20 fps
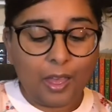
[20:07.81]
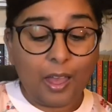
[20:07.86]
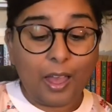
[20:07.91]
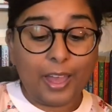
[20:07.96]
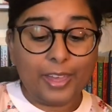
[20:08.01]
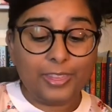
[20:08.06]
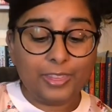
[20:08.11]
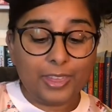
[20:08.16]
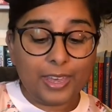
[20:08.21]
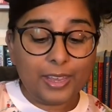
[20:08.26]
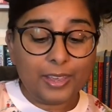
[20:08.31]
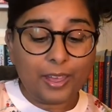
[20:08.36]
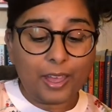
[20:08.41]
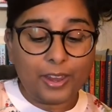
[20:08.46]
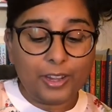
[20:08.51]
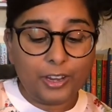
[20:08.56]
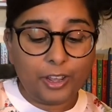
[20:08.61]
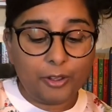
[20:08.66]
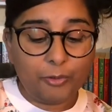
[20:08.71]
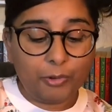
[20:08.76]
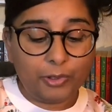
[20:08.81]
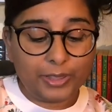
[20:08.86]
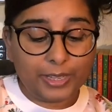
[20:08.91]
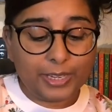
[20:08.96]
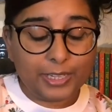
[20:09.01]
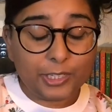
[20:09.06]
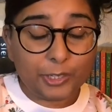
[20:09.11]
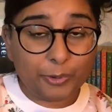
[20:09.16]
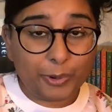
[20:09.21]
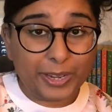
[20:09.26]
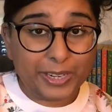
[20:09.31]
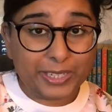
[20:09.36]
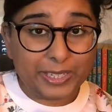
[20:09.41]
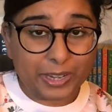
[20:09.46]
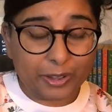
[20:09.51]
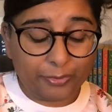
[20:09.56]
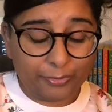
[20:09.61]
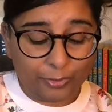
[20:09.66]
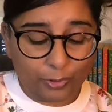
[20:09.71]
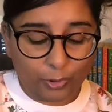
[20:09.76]
I think I know what these twigs
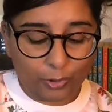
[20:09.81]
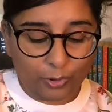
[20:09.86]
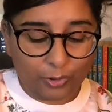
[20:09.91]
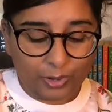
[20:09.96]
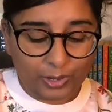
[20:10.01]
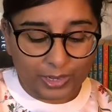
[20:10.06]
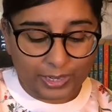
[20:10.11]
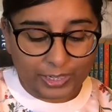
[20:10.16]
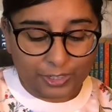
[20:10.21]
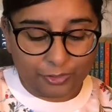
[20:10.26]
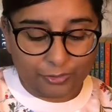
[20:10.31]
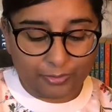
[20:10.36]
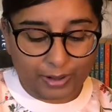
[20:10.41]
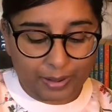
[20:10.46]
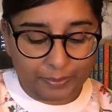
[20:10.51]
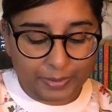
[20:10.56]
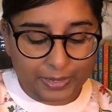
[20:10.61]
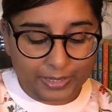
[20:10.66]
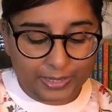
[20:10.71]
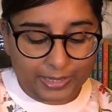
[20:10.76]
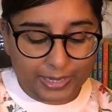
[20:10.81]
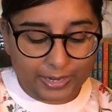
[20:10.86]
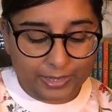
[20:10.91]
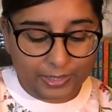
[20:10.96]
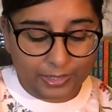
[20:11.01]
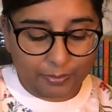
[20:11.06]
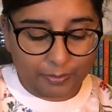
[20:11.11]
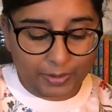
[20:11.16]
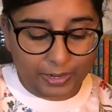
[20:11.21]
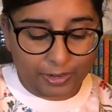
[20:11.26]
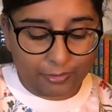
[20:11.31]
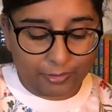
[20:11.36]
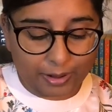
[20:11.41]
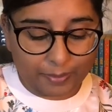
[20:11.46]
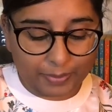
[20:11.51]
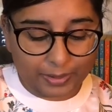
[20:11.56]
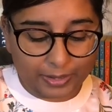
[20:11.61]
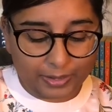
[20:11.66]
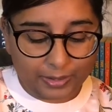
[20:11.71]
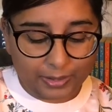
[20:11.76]
are for, Little Rabbit said to Big
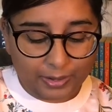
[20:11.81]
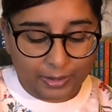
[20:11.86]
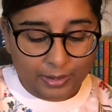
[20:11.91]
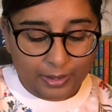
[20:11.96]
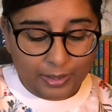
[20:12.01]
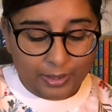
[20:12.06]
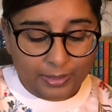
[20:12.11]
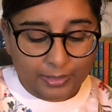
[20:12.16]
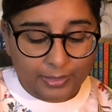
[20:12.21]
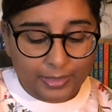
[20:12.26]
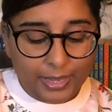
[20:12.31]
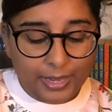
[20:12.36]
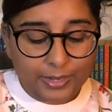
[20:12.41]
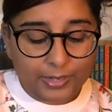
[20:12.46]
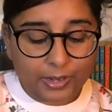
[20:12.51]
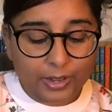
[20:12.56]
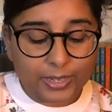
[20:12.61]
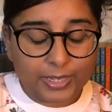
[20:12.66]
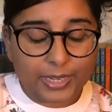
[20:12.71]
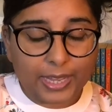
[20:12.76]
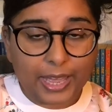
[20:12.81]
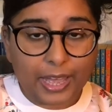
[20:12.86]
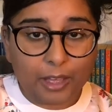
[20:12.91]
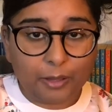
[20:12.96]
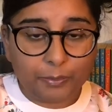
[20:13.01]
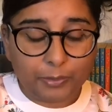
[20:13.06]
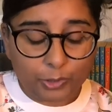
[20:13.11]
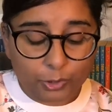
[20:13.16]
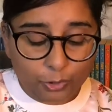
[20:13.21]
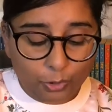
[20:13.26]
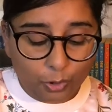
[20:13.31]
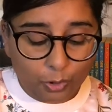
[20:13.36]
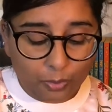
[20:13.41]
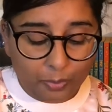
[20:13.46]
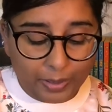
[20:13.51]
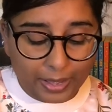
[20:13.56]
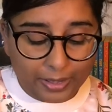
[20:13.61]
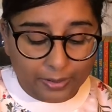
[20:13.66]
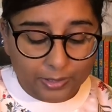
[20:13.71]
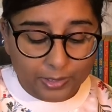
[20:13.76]
Rabbit. These are to help
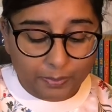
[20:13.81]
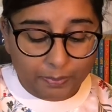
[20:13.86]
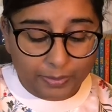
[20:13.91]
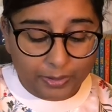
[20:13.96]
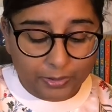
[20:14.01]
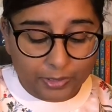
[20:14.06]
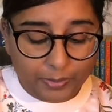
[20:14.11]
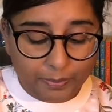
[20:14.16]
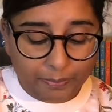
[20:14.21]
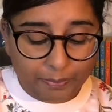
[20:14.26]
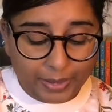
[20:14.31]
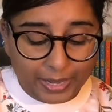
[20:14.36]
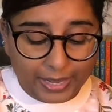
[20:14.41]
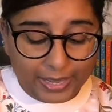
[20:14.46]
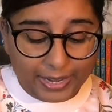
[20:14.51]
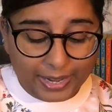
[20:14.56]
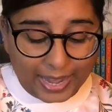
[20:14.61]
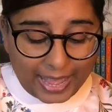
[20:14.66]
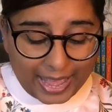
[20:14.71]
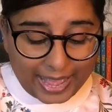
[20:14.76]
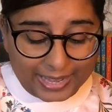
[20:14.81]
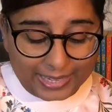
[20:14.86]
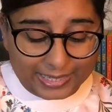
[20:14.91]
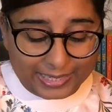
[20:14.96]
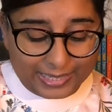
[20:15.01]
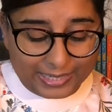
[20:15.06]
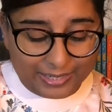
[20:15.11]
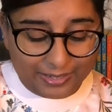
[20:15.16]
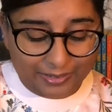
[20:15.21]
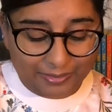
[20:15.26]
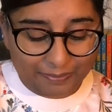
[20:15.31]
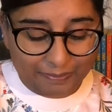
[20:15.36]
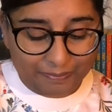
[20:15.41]
Dormouse build a bigger nest.